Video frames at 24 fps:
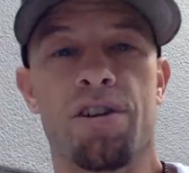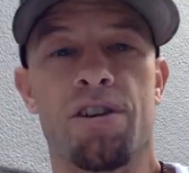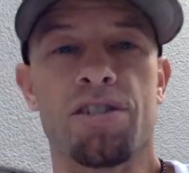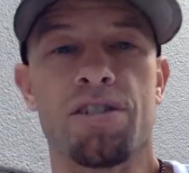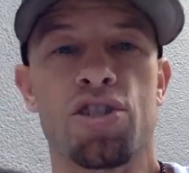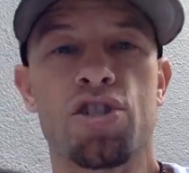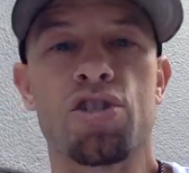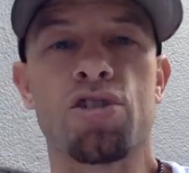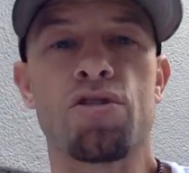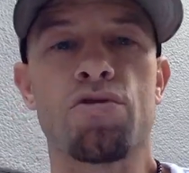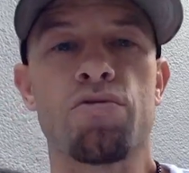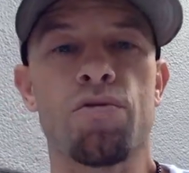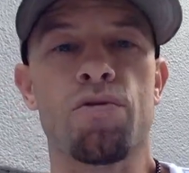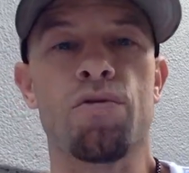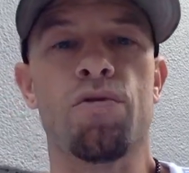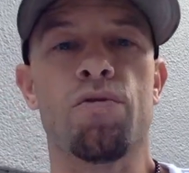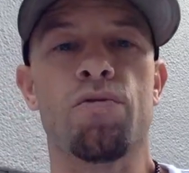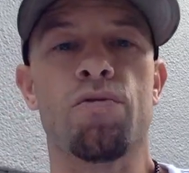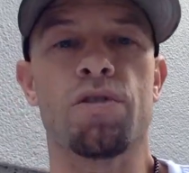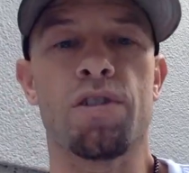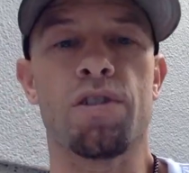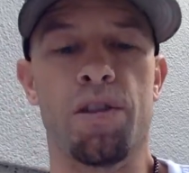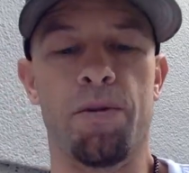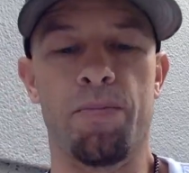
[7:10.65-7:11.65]
It's
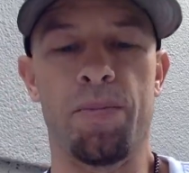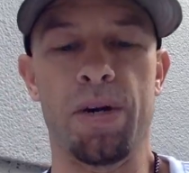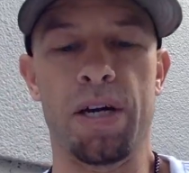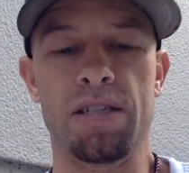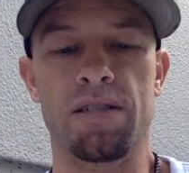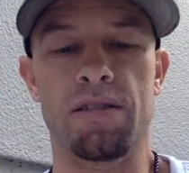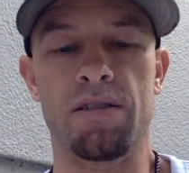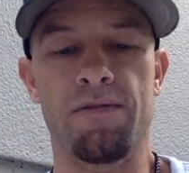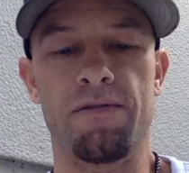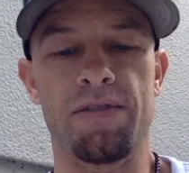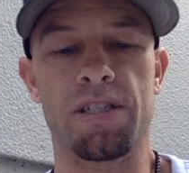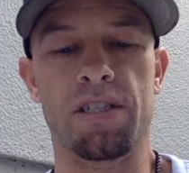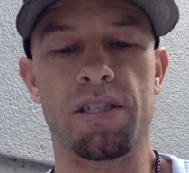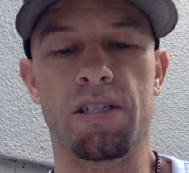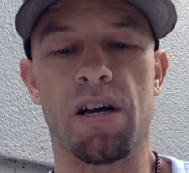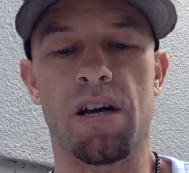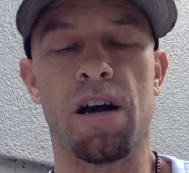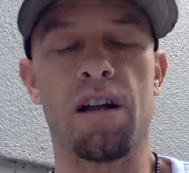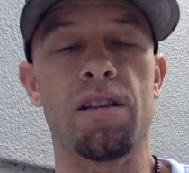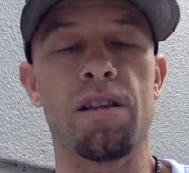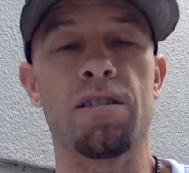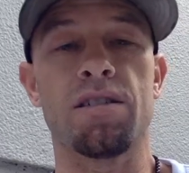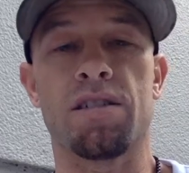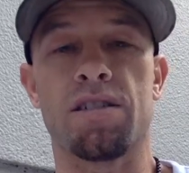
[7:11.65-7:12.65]
true to the best of his
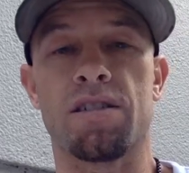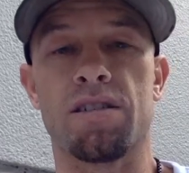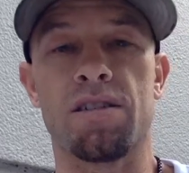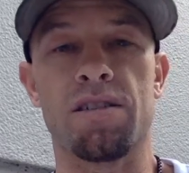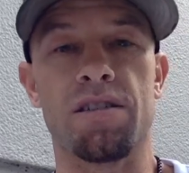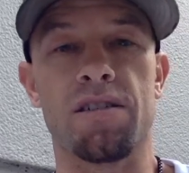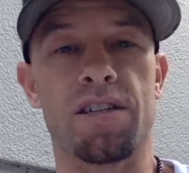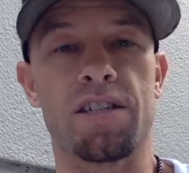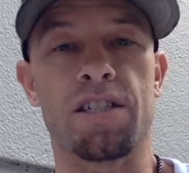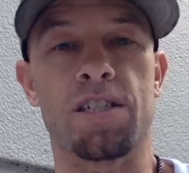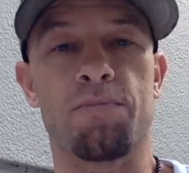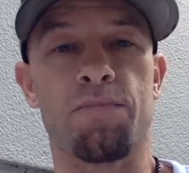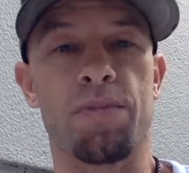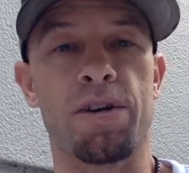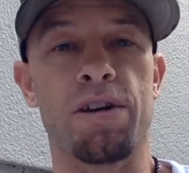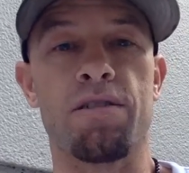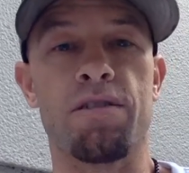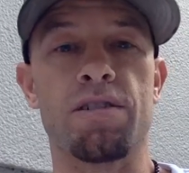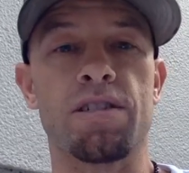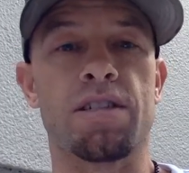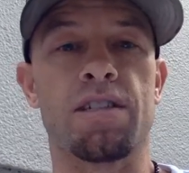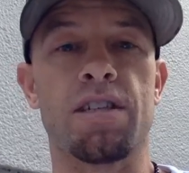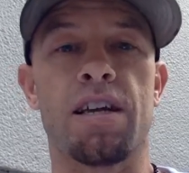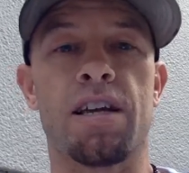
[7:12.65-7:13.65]
knowledge, to the
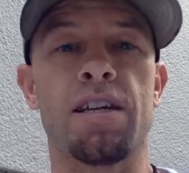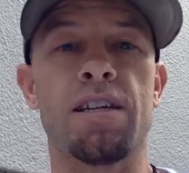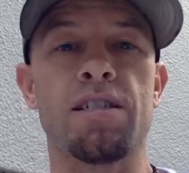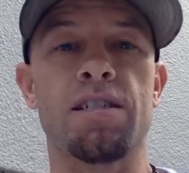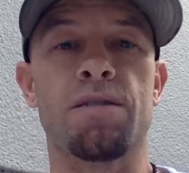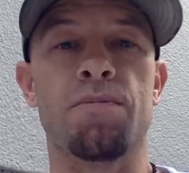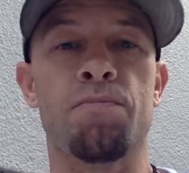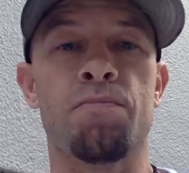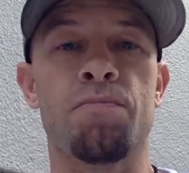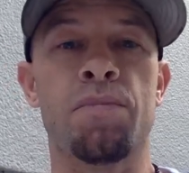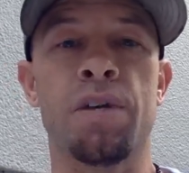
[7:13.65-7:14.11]
experience that he's...